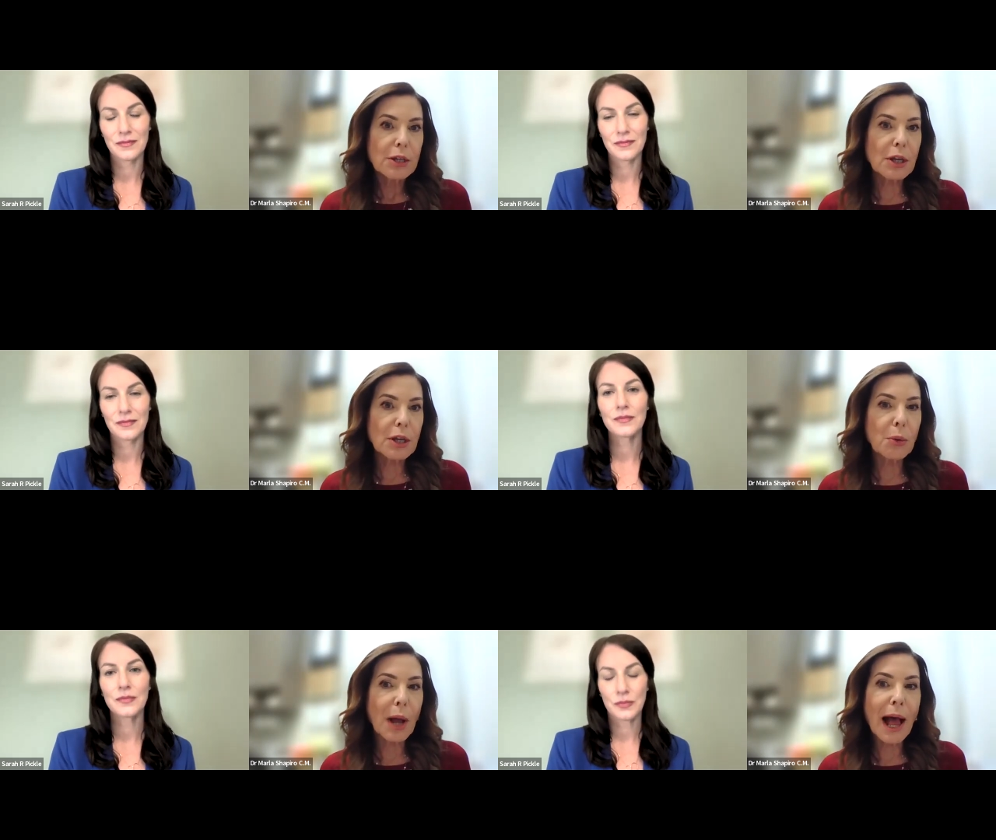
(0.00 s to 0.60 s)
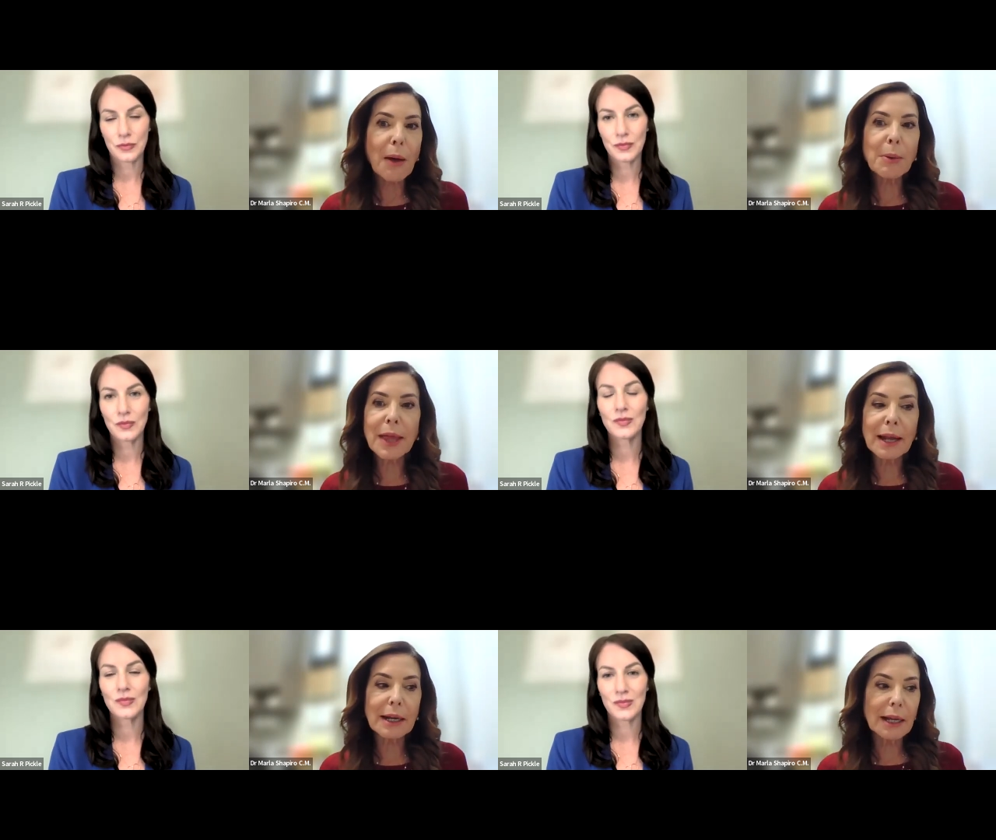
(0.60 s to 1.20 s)
Speaker 1: So, how will
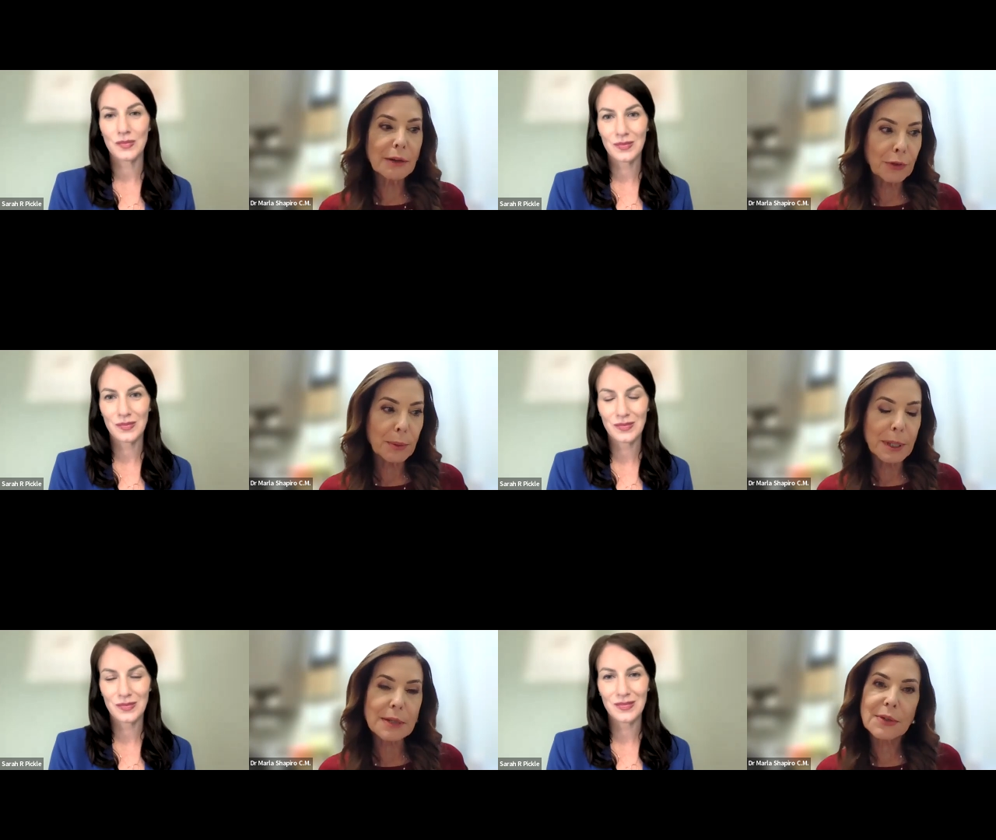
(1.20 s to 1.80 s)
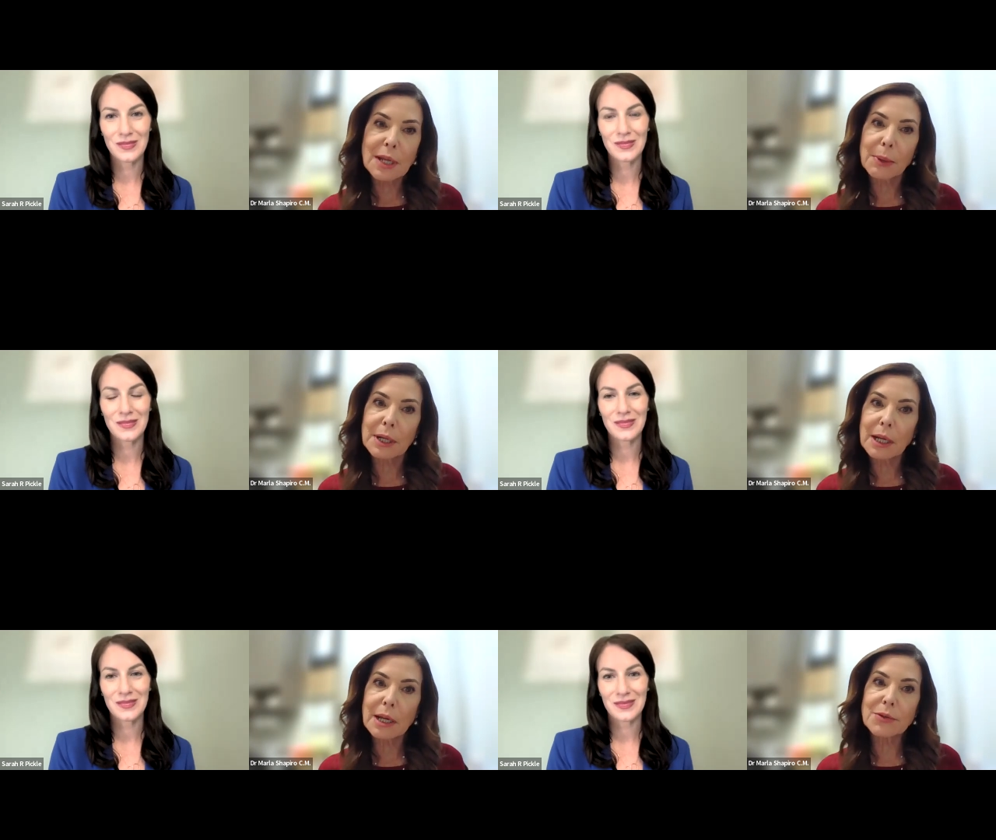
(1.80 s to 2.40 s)
that influence if someone
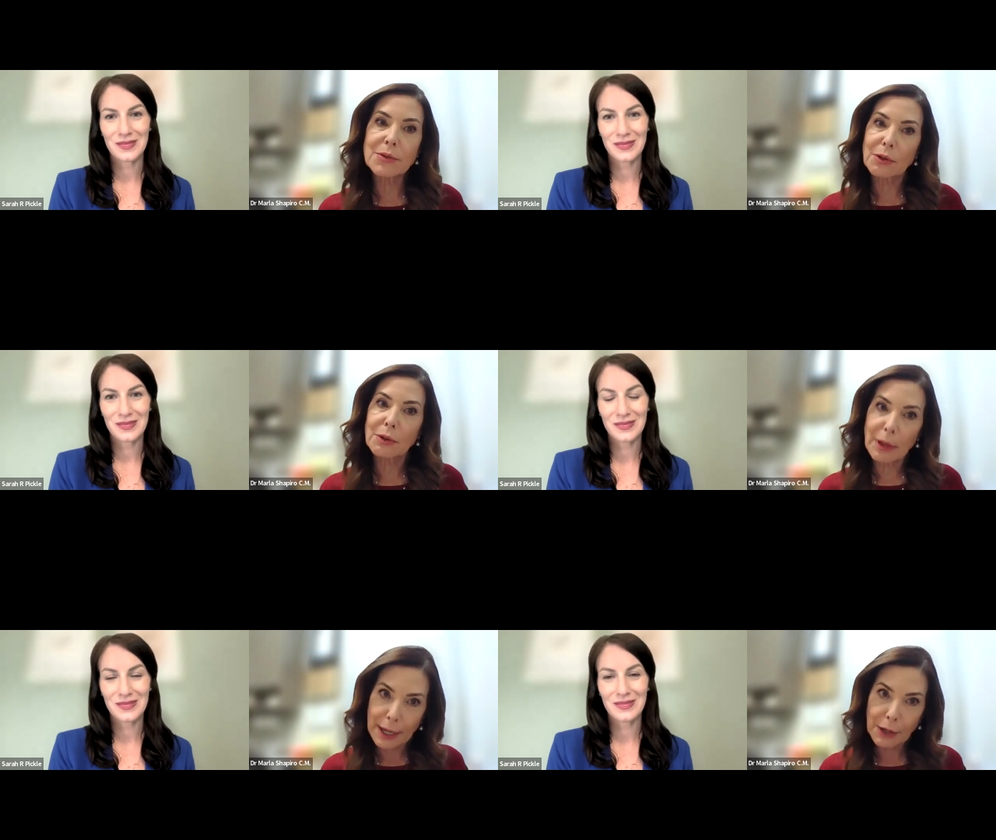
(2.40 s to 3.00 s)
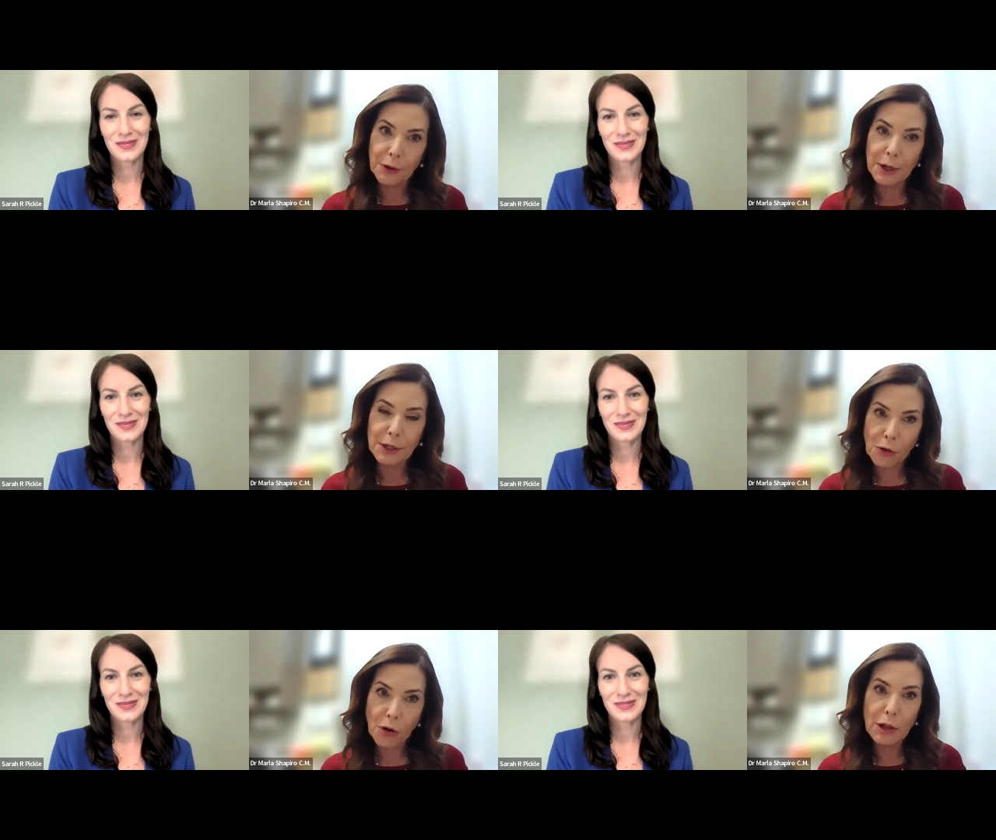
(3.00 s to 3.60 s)
is later in
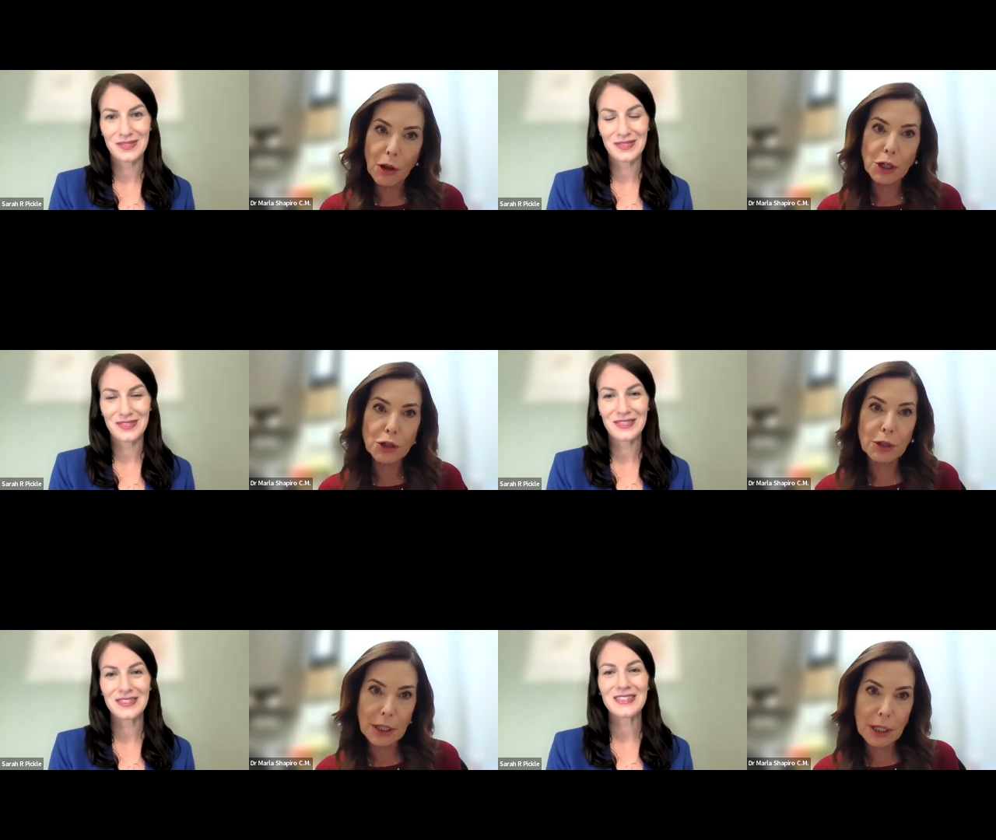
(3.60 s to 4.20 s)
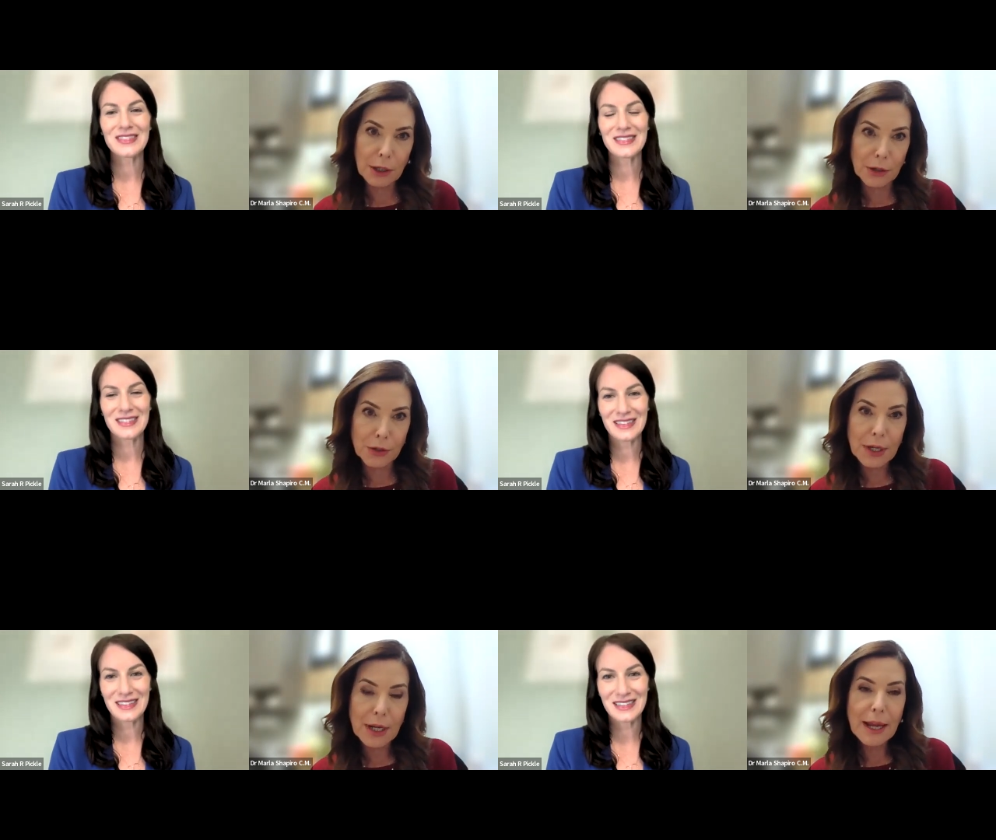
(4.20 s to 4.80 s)
chronological
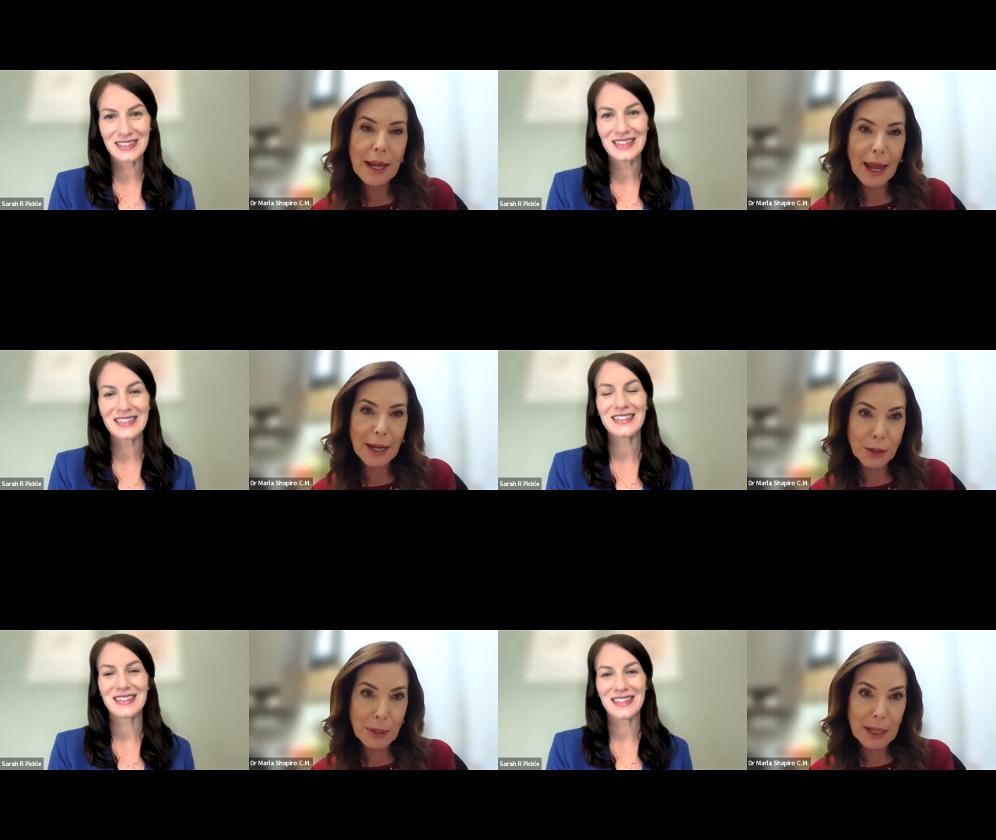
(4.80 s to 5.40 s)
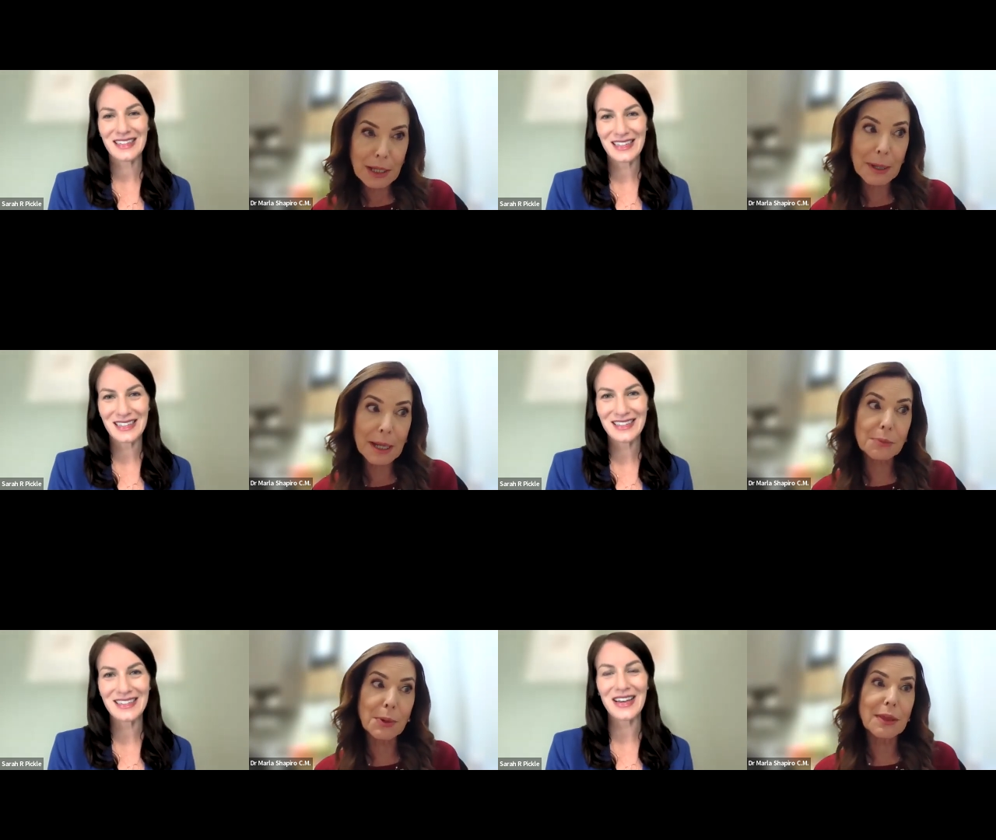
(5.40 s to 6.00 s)
years and doing this?
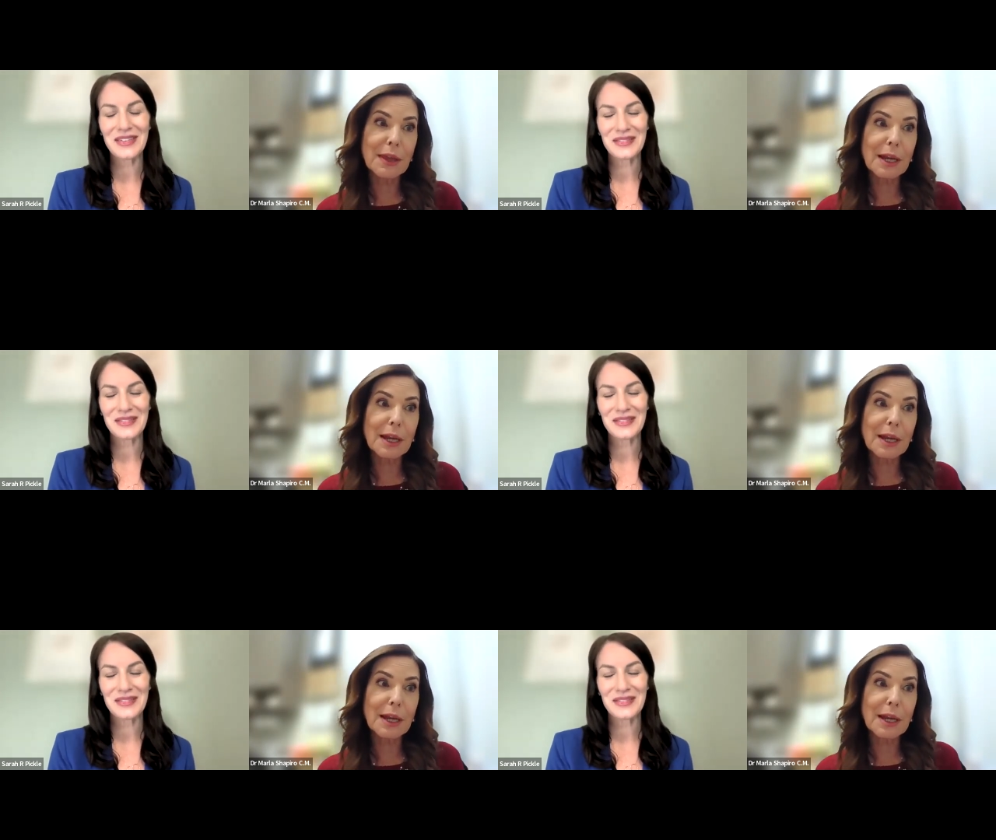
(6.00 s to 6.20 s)
Because we yeah.